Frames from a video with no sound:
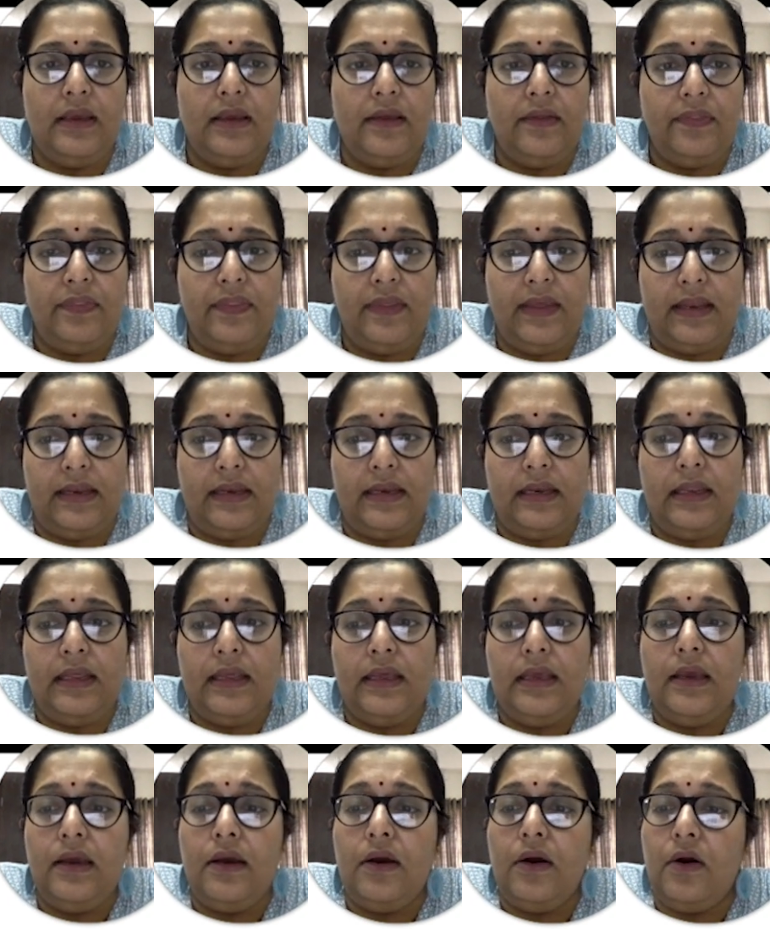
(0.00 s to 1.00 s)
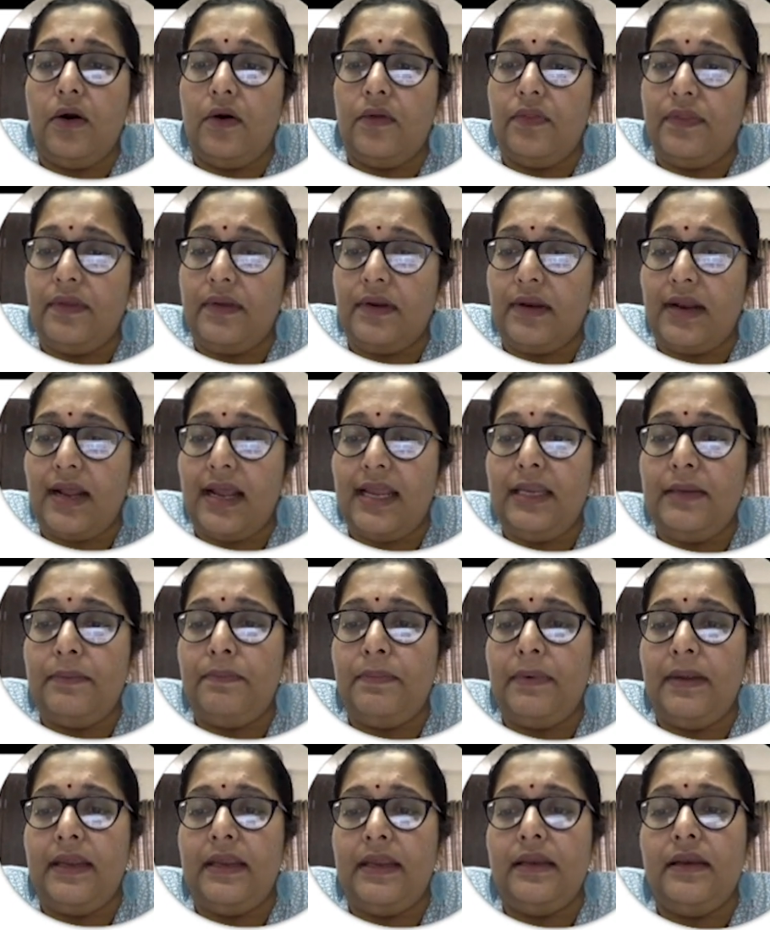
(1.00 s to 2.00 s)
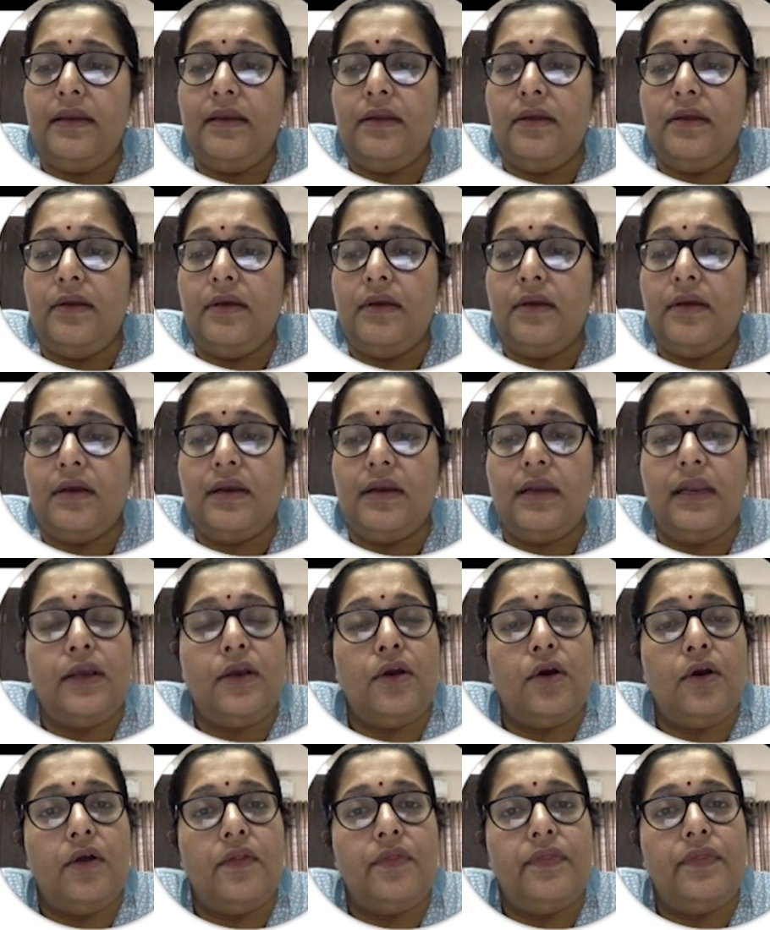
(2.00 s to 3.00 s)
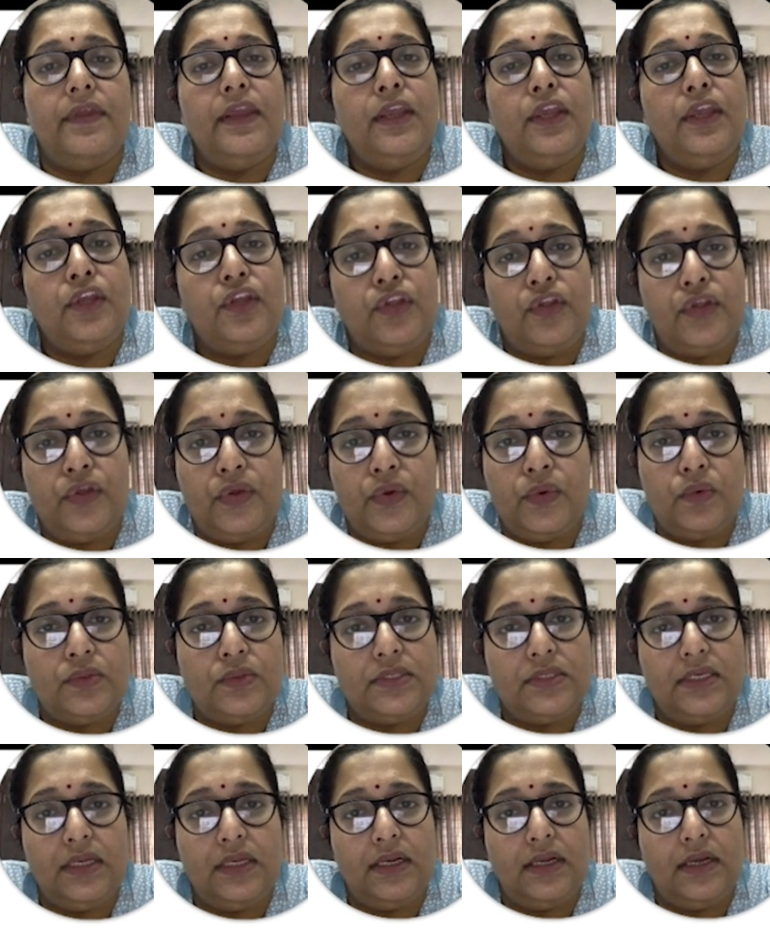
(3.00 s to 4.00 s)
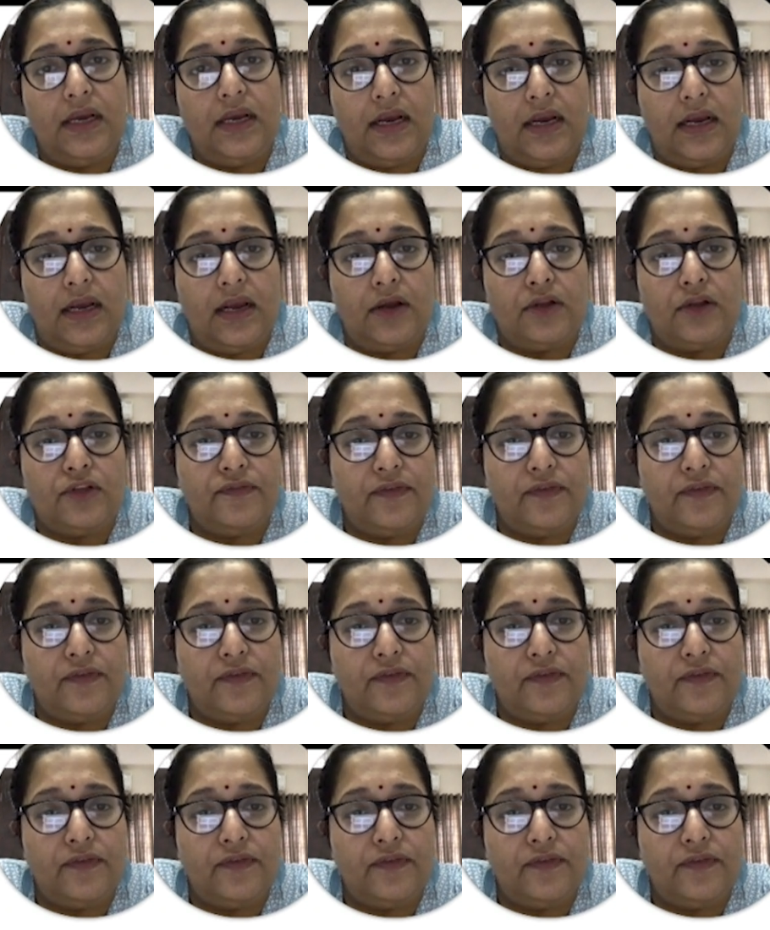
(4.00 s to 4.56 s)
Then on the right pane, click on the user accounts.